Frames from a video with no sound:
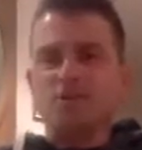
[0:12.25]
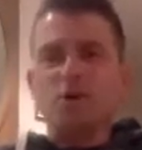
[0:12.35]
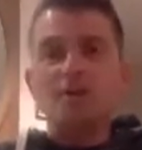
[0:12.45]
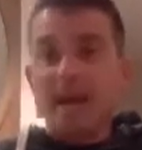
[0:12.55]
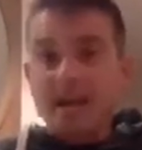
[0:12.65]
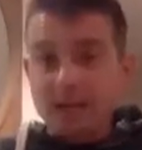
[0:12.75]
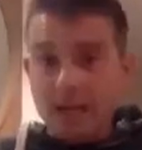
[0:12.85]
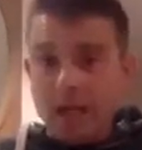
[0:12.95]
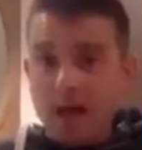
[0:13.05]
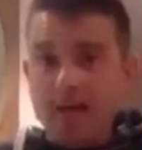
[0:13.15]
Not at
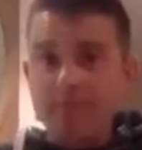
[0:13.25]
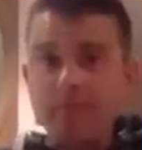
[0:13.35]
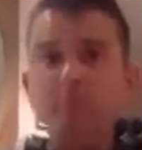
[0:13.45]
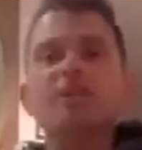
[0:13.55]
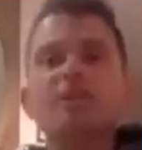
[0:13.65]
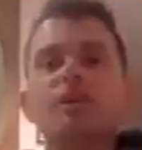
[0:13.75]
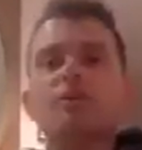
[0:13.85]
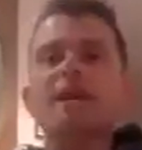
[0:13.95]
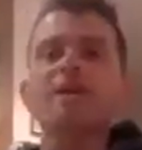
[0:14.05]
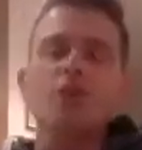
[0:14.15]
Cley, but reaching
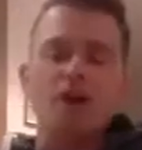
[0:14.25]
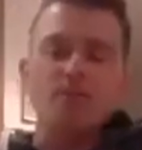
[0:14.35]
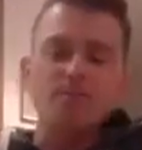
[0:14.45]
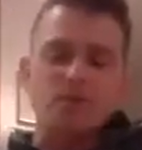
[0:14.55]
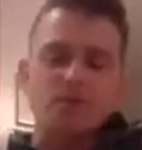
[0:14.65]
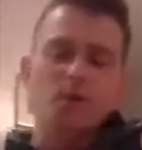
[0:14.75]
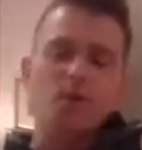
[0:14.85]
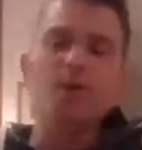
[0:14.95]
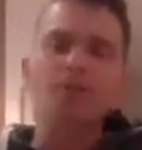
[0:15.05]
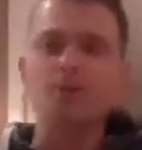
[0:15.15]
you in your homes
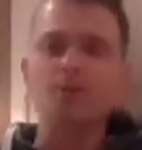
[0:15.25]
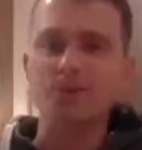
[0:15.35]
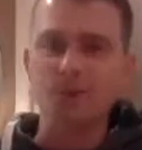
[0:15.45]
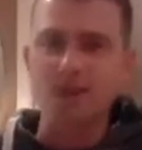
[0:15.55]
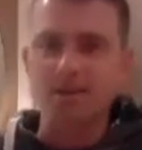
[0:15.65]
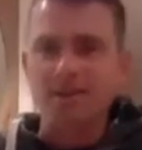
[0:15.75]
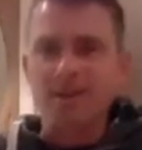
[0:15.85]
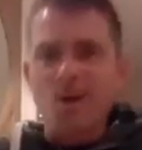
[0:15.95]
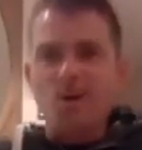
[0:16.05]
all across the world.